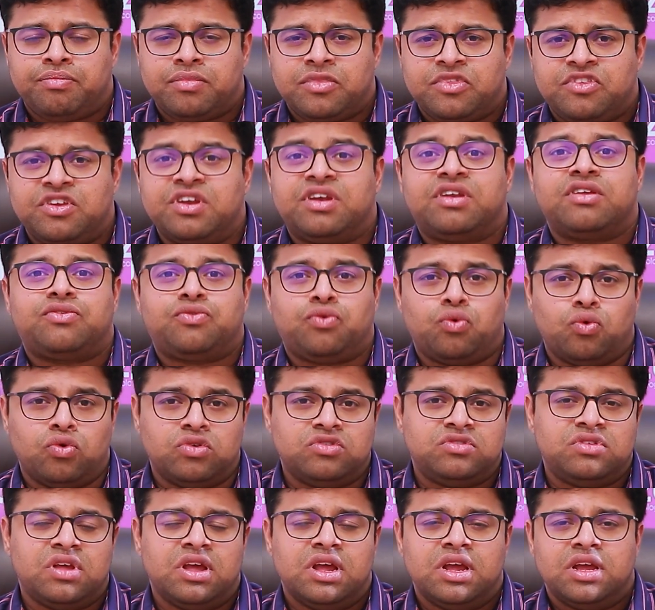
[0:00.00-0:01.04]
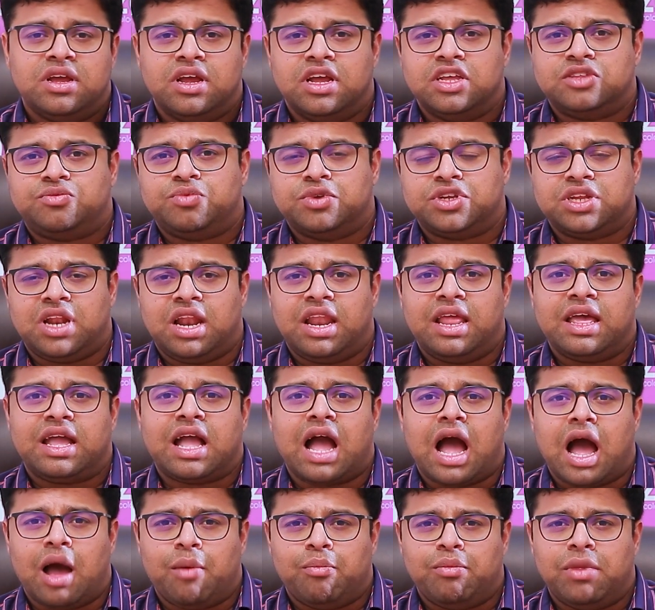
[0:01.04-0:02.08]
citrus fruits, especially like
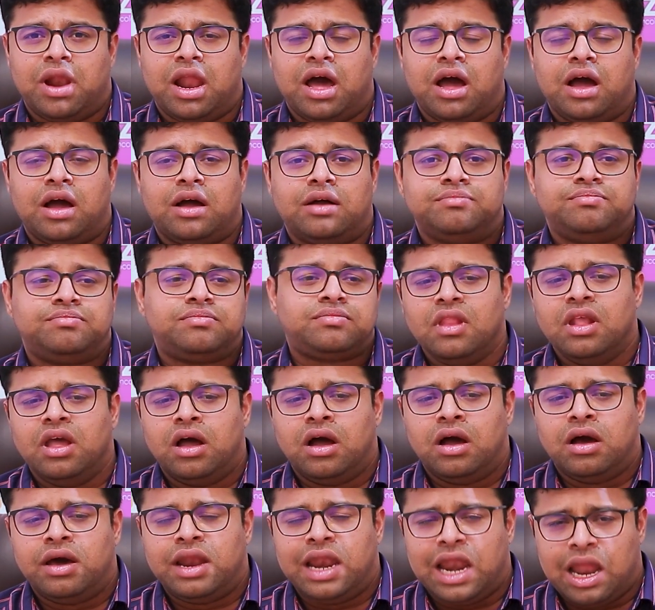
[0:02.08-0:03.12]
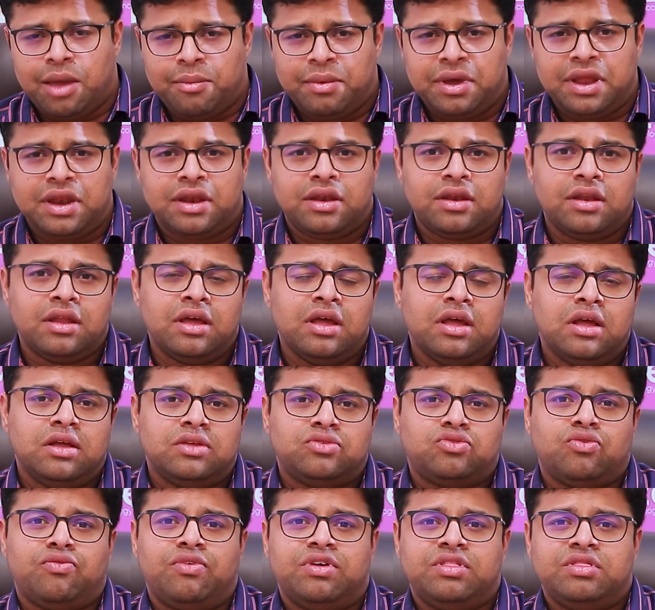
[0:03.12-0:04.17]
amla, lemon.
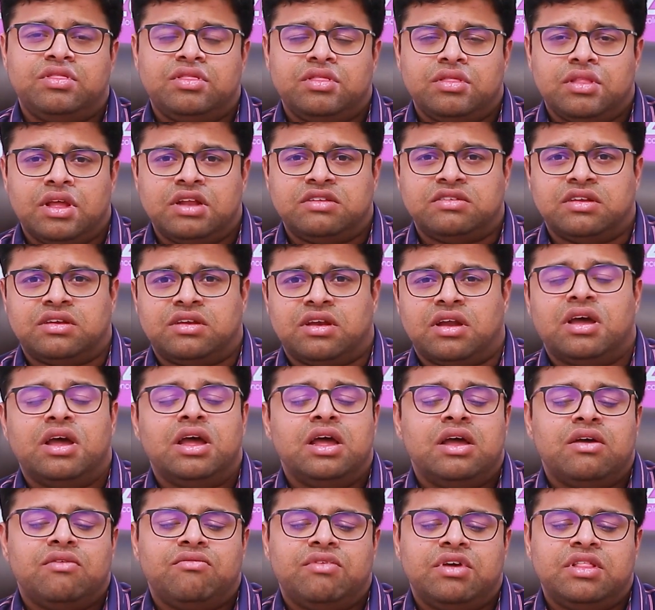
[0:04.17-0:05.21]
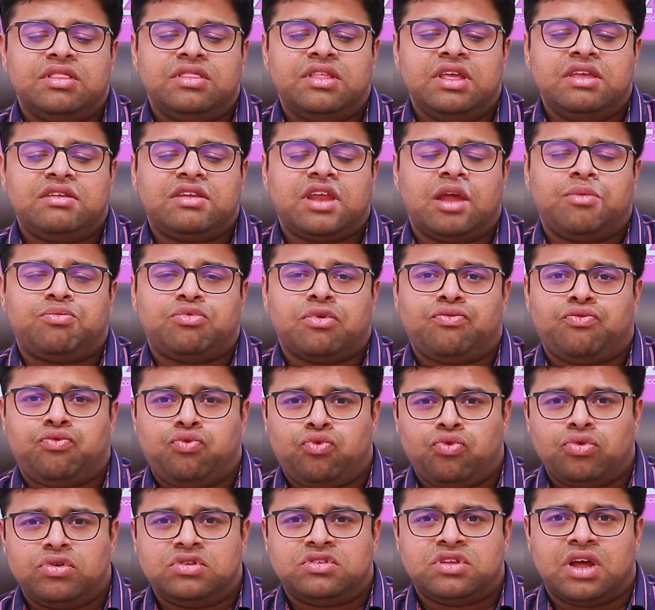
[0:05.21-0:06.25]
So when these types of
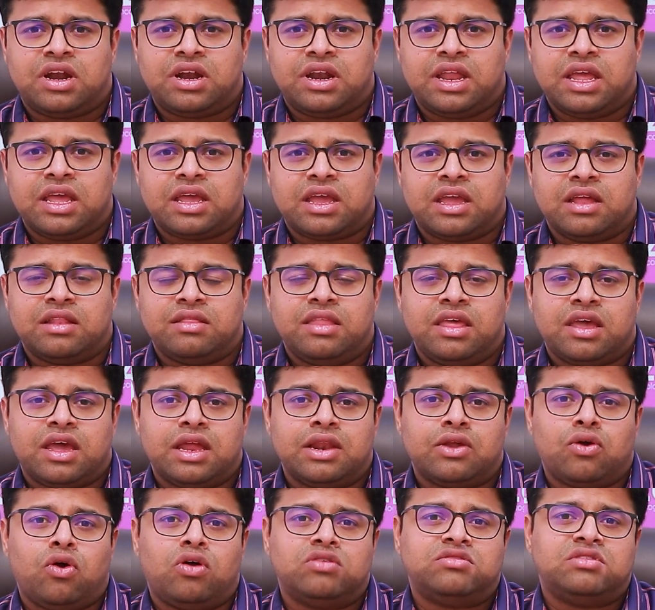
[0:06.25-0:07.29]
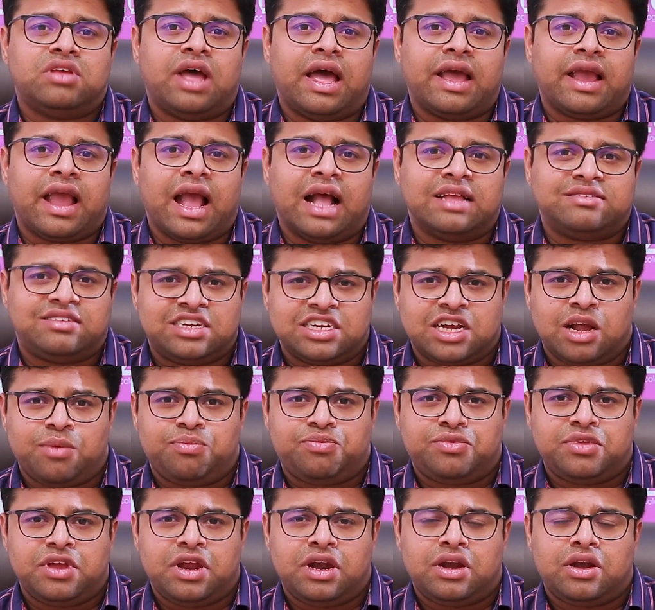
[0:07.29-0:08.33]
foods are taken, they can cause a gastric
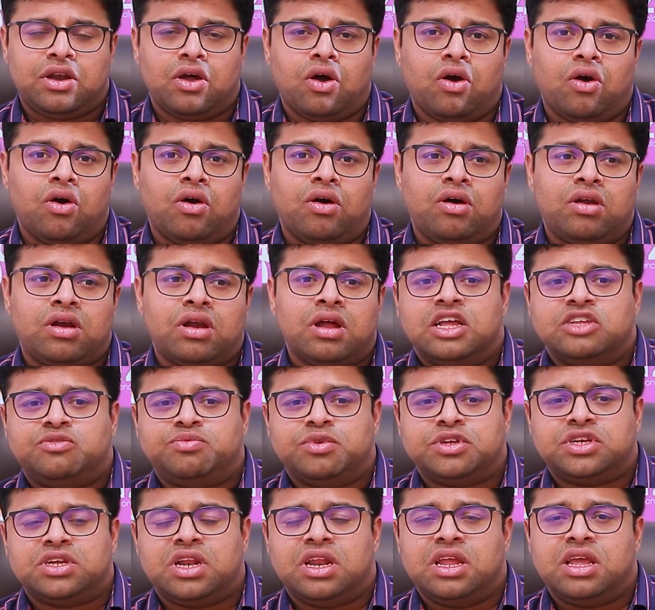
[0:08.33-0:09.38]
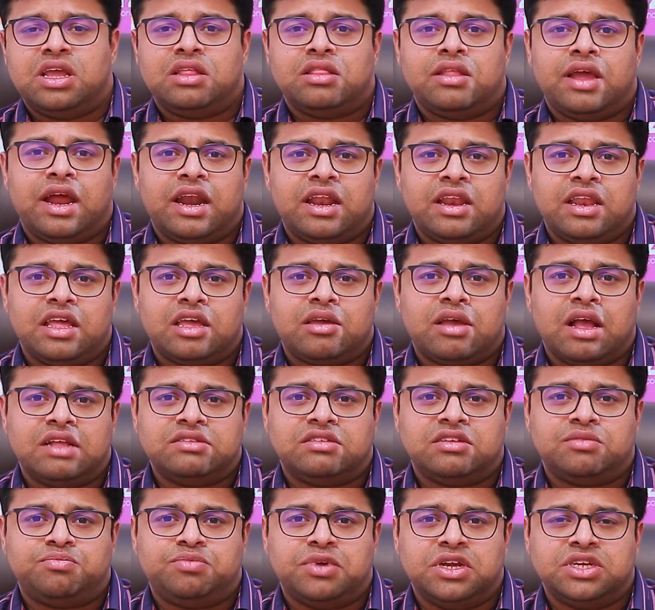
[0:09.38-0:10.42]
upset, or especially in the head and neck
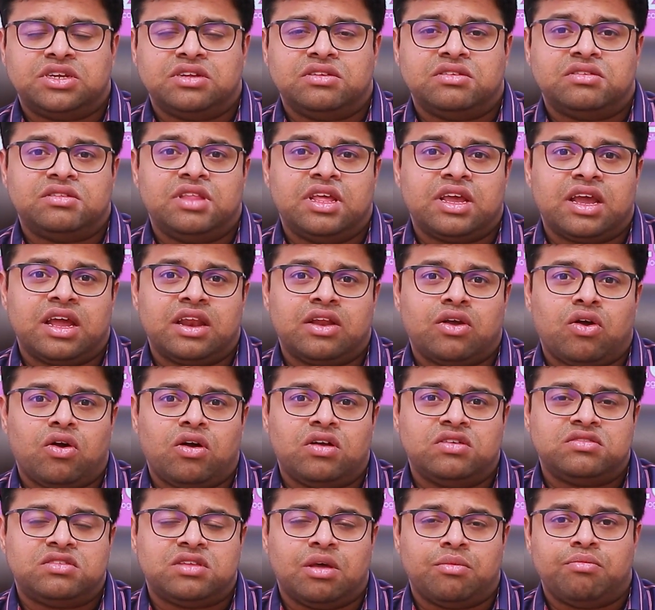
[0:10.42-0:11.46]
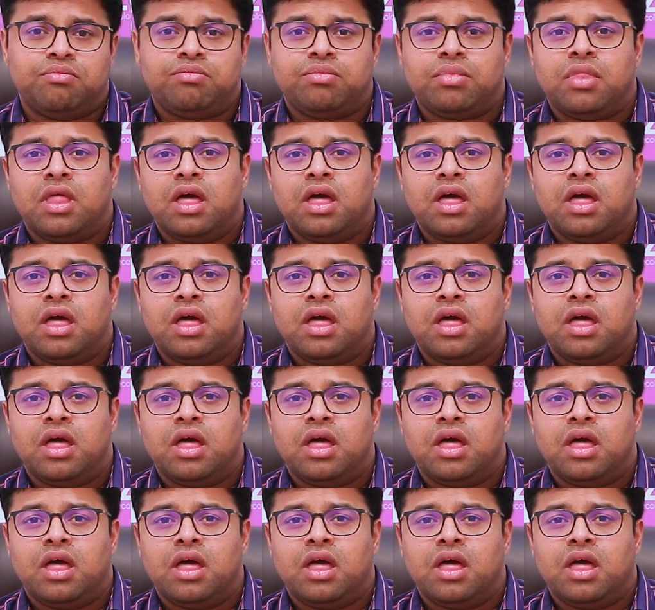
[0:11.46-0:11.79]
cancer patients, they can cause some